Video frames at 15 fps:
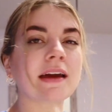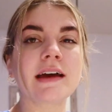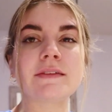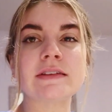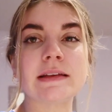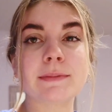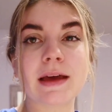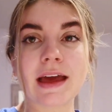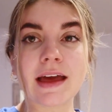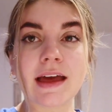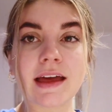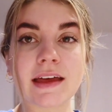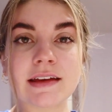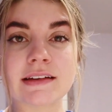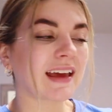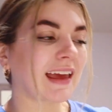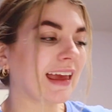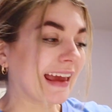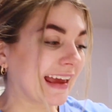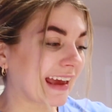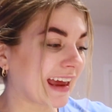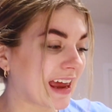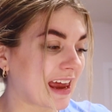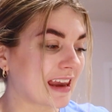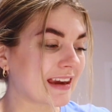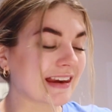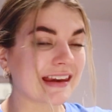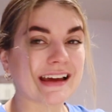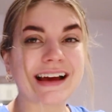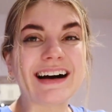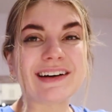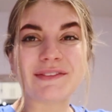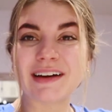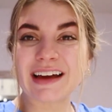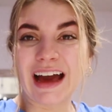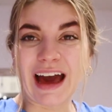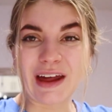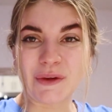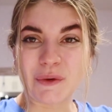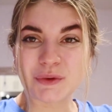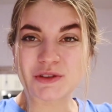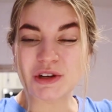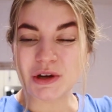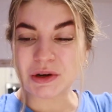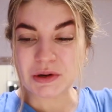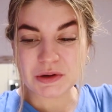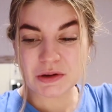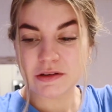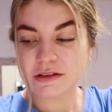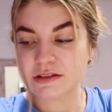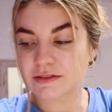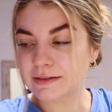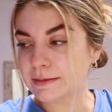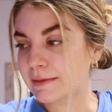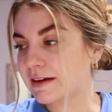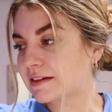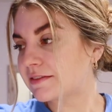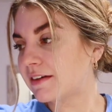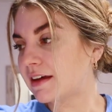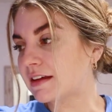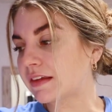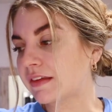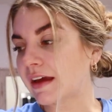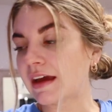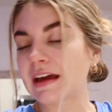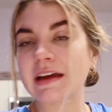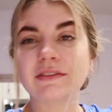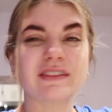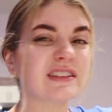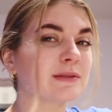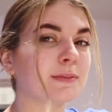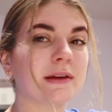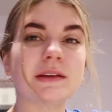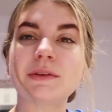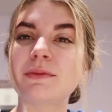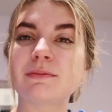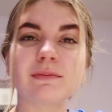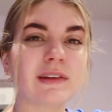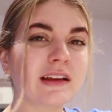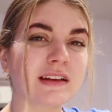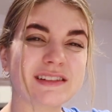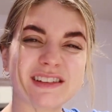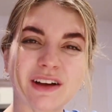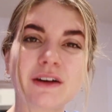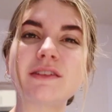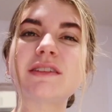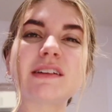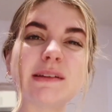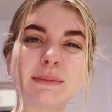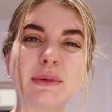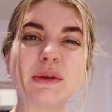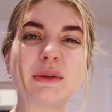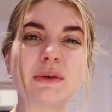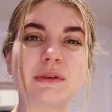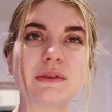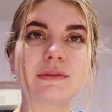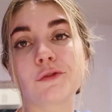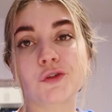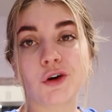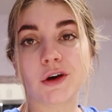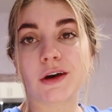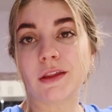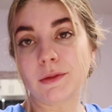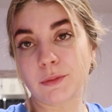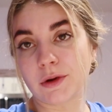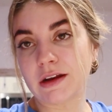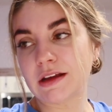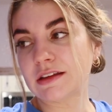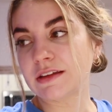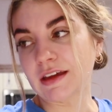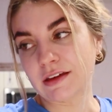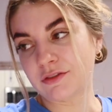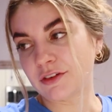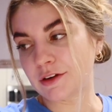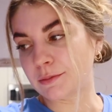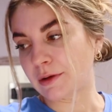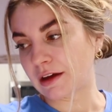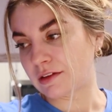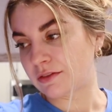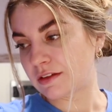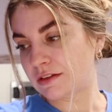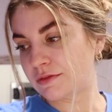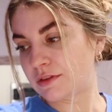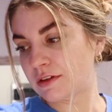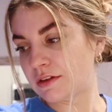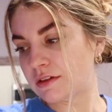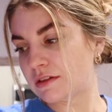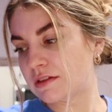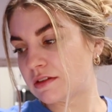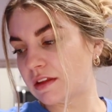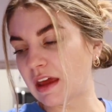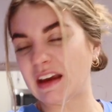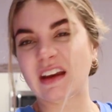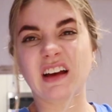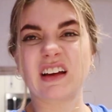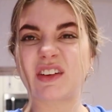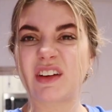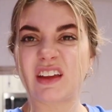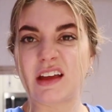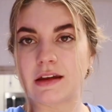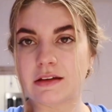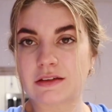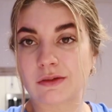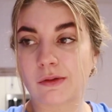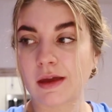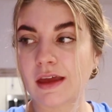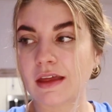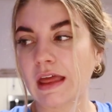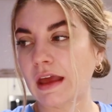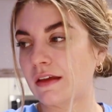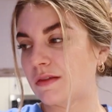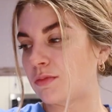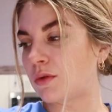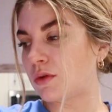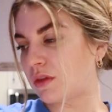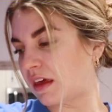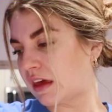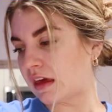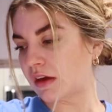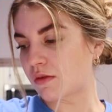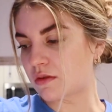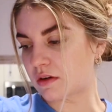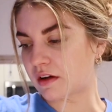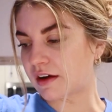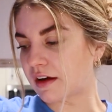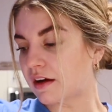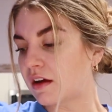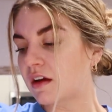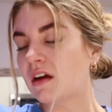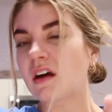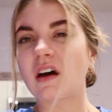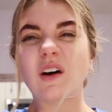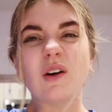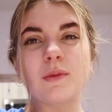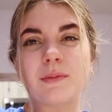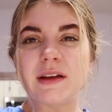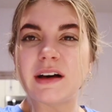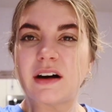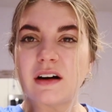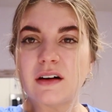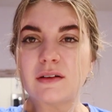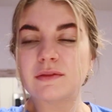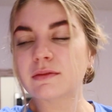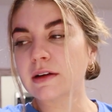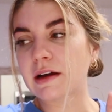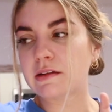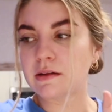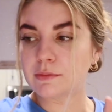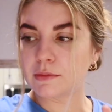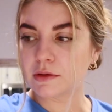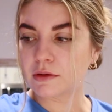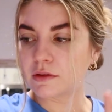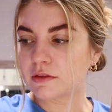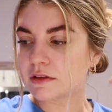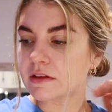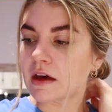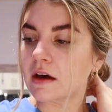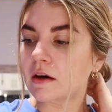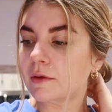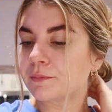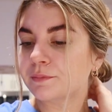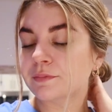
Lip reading: have some egg and avocado toast for breakfast. I've just been in a salty mood in the mornings, like for breakfast foods, like not really in a sweet like smoothie or oatmeal kind of mood, so